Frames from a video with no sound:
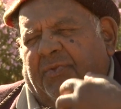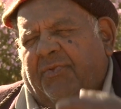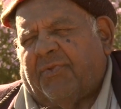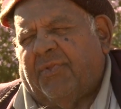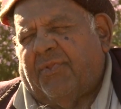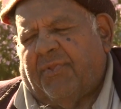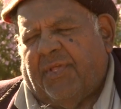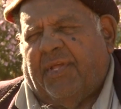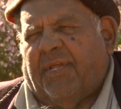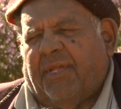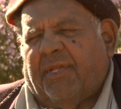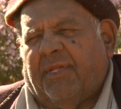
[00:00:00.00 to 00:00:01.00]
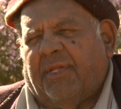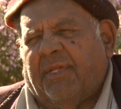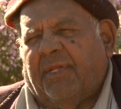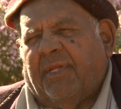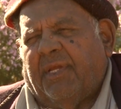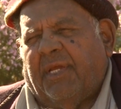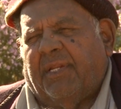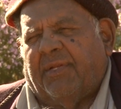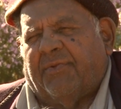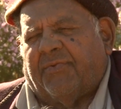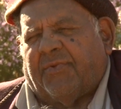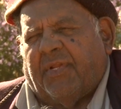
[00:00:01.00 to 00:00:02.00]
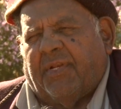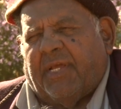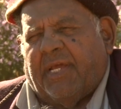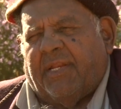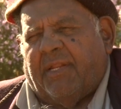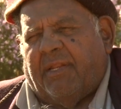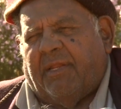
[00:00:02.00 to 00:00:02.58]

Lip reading: there and still had